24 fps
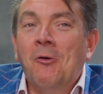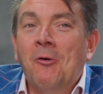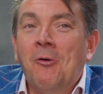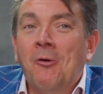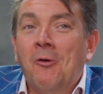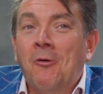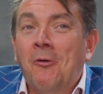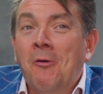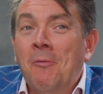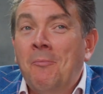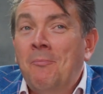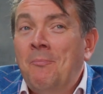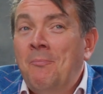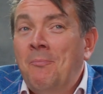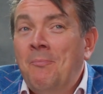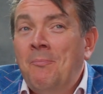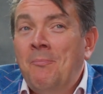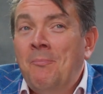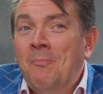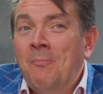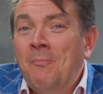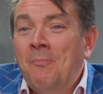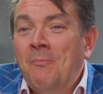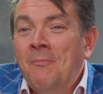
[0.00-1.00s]
Or
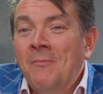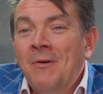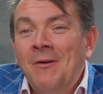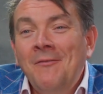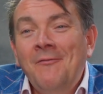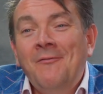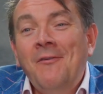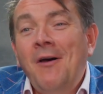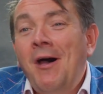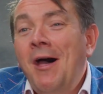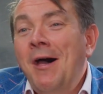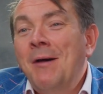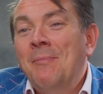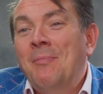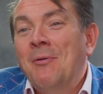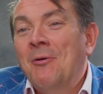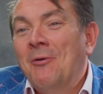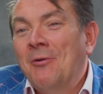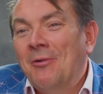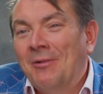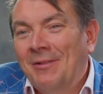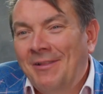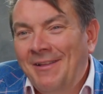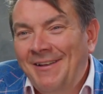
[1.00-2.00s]

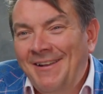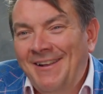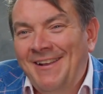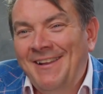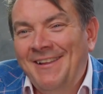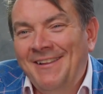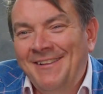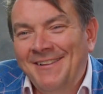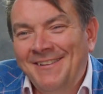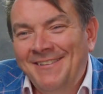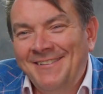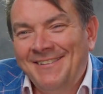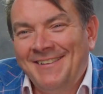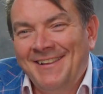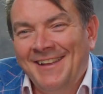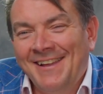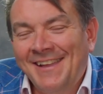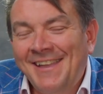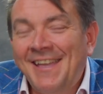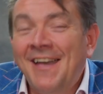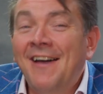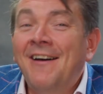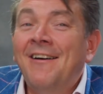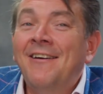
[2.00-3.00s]
fireball. It's
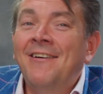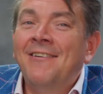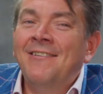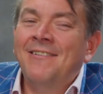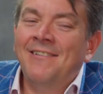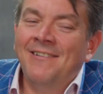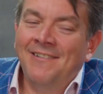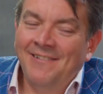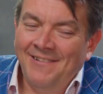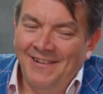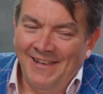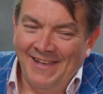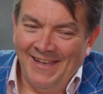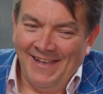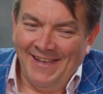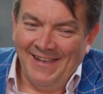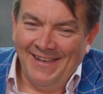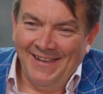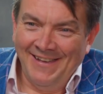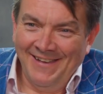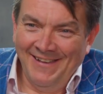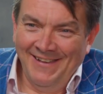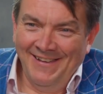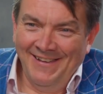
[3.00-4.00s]
like, oh, okay.